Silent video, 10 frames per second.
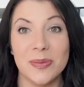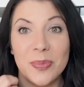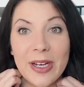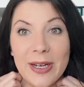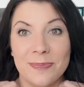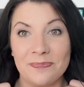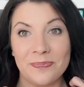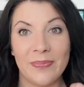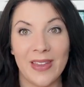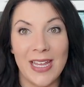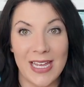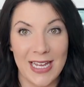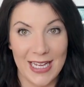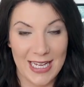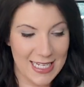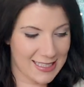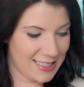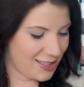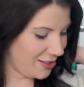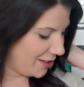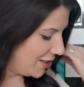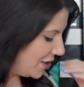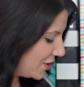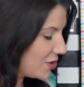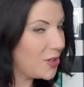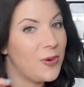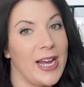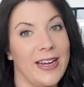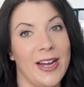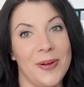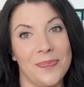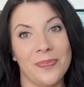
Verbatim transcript: but it's Easter, so why not?